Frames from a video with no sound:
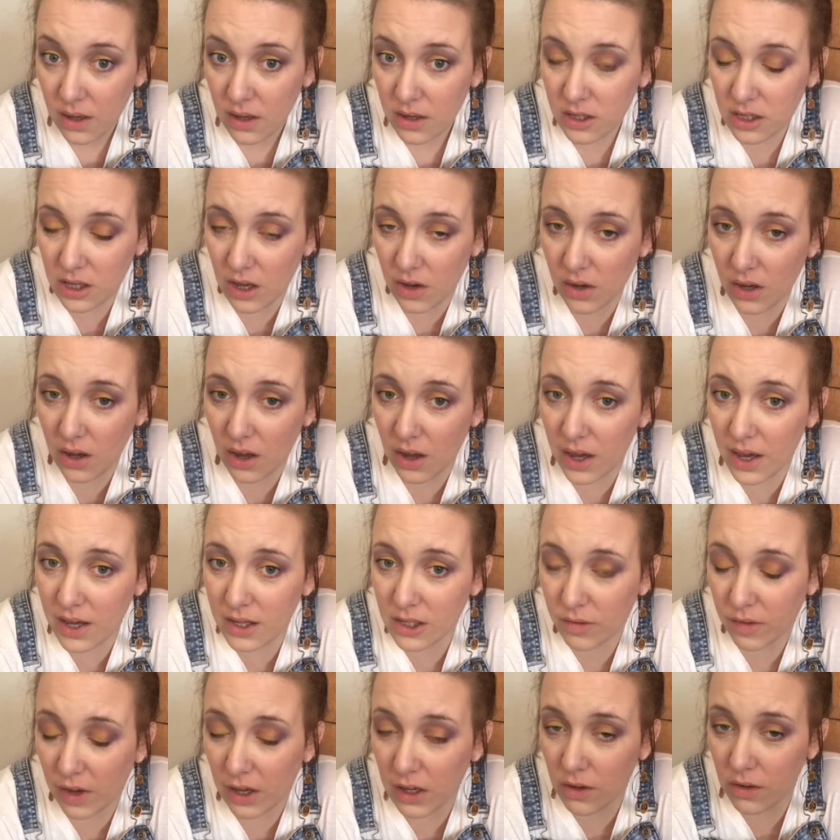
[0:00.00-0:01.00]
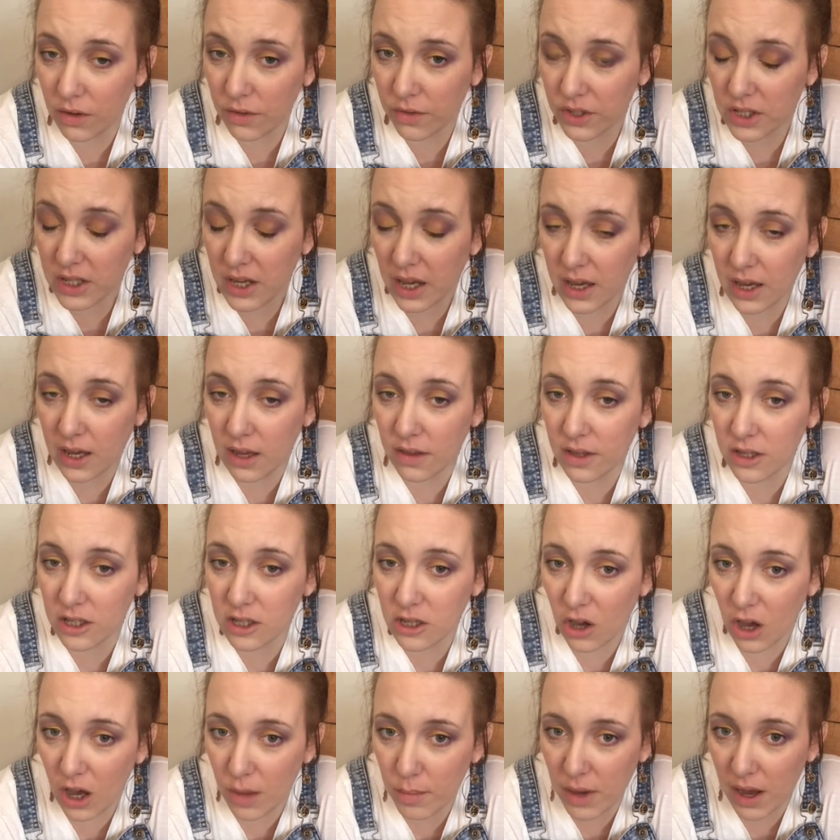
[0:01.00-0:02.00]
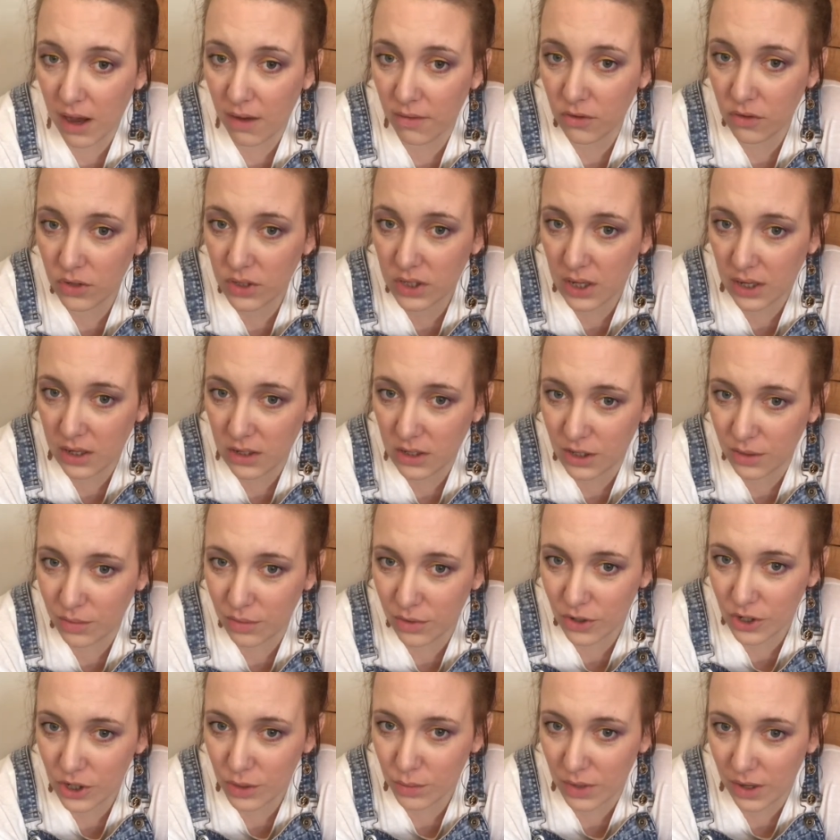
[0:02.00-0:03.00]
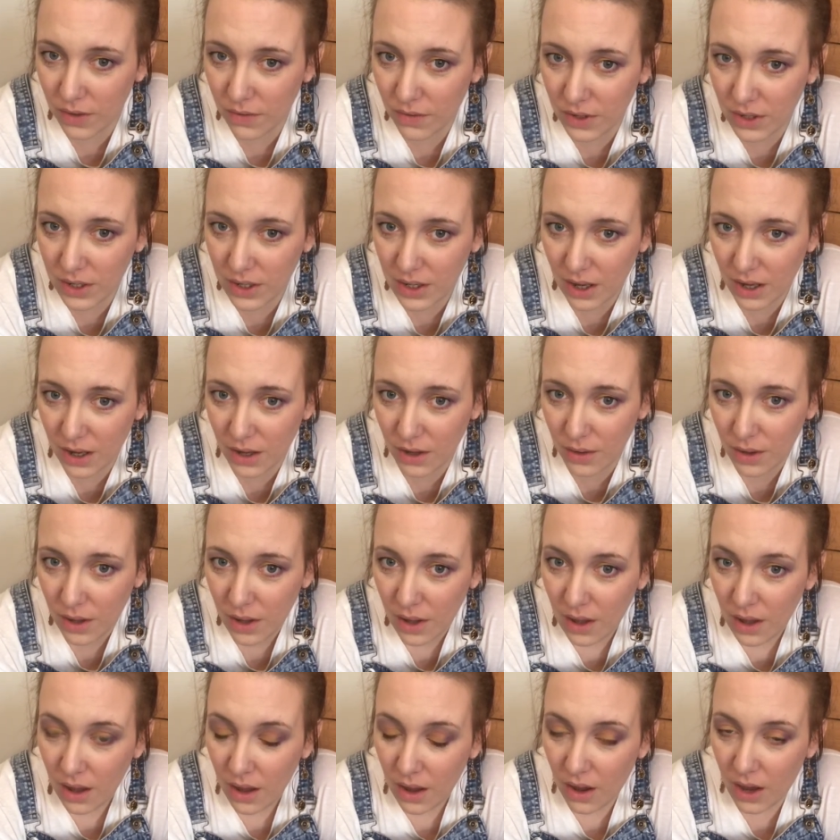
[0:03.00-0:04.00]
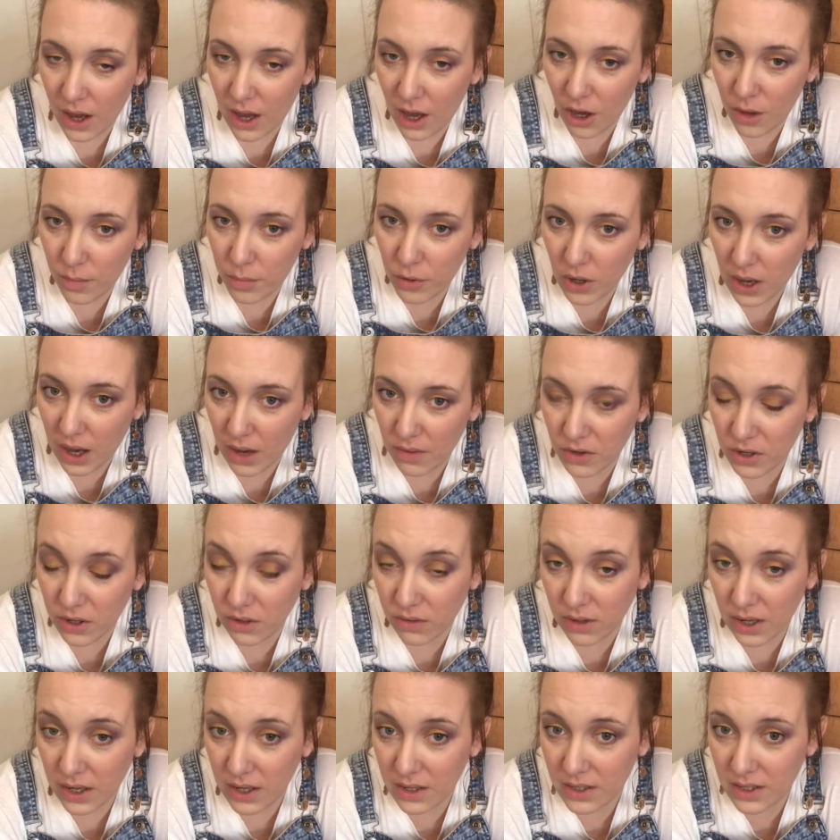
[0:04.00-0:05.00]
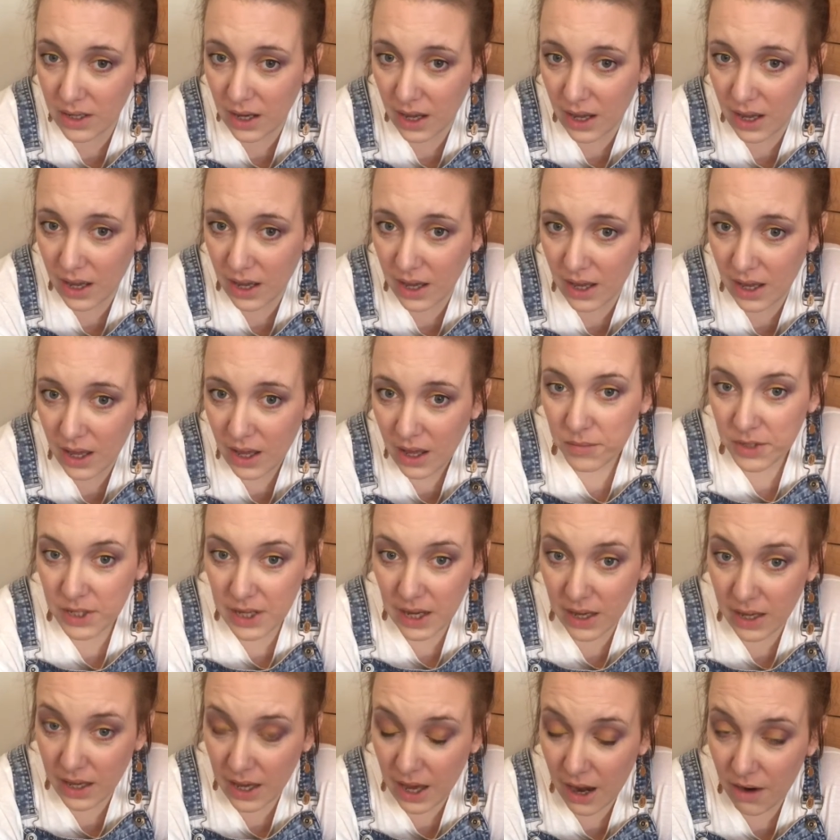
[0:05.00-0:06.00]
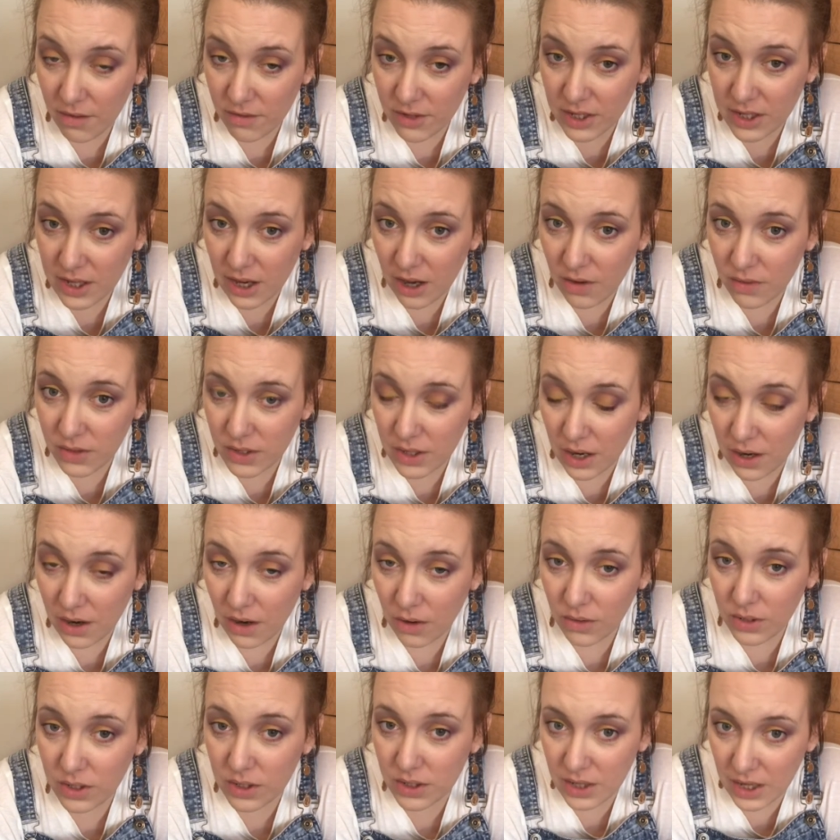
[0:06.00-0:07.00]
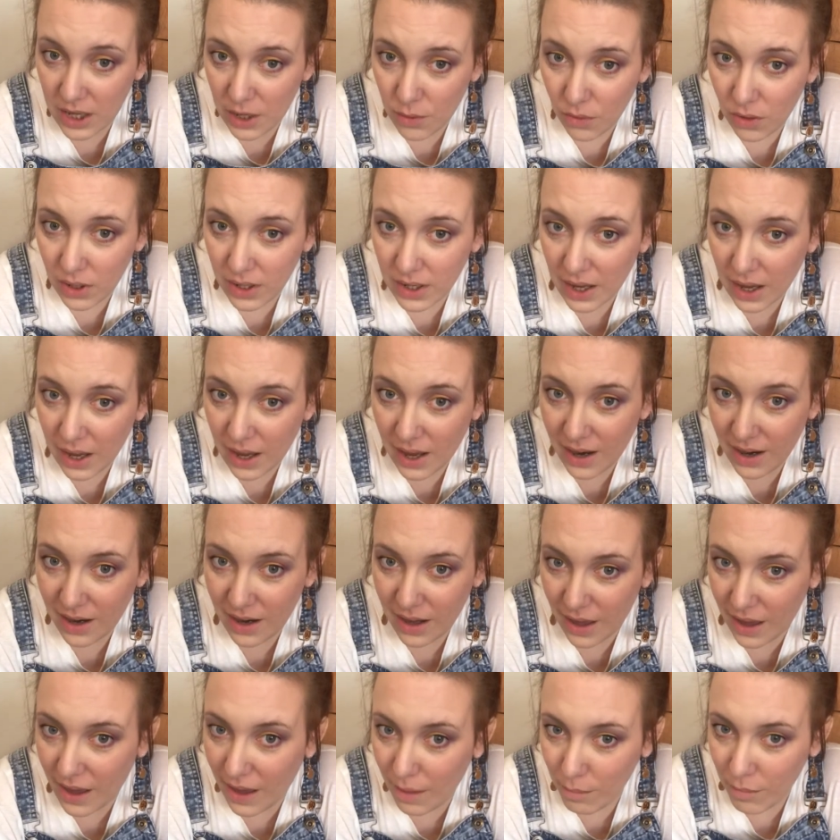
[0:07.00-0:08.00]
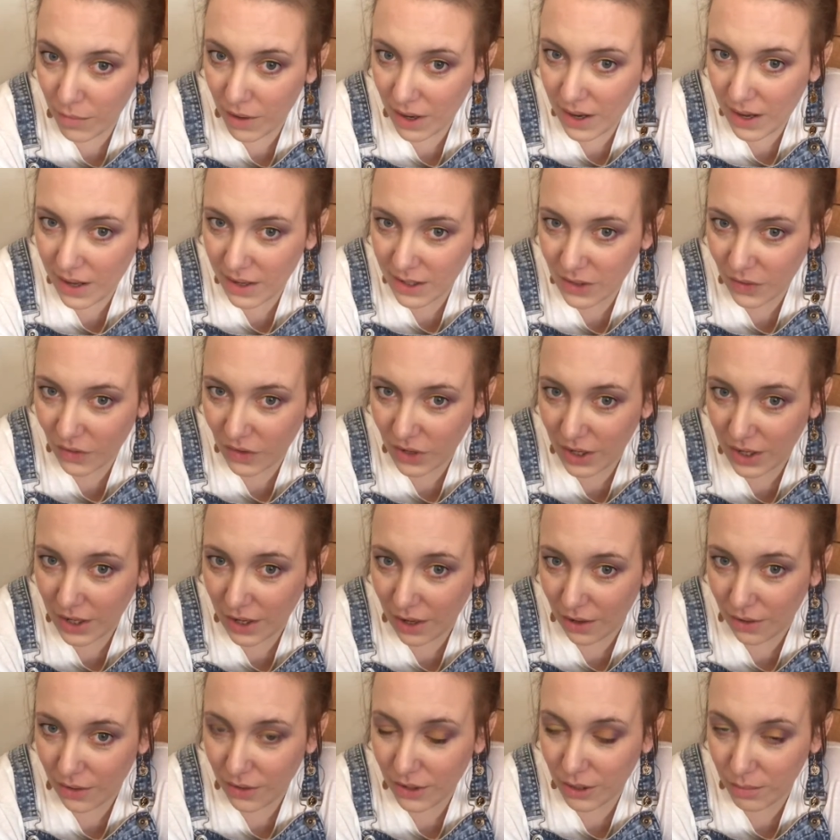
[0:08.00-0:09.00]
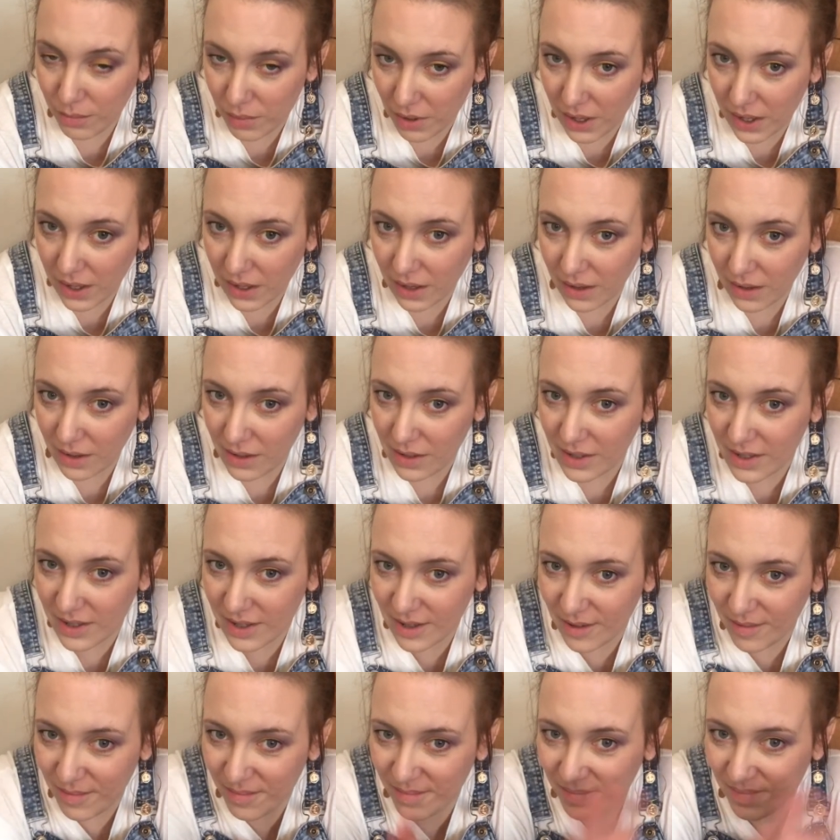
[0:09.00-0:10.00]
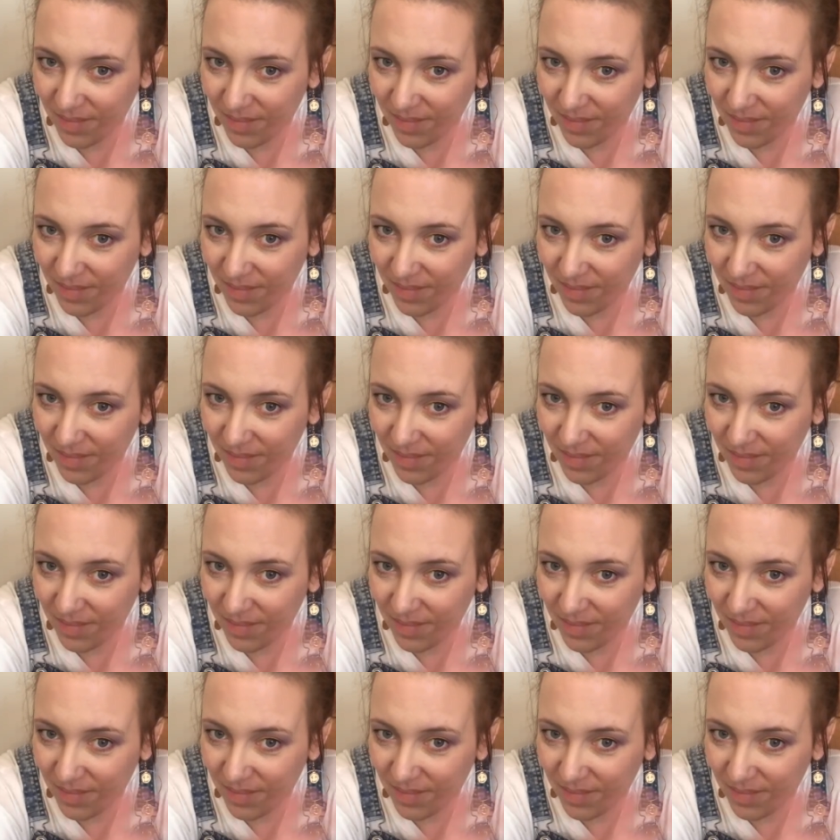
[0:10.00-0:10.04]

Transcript: So guys, thank you for taking the time out of your day to watch my video. I hope you're having a great day. Take care of yourselves, and I'll see you all again in my next video. Goodbye, guys.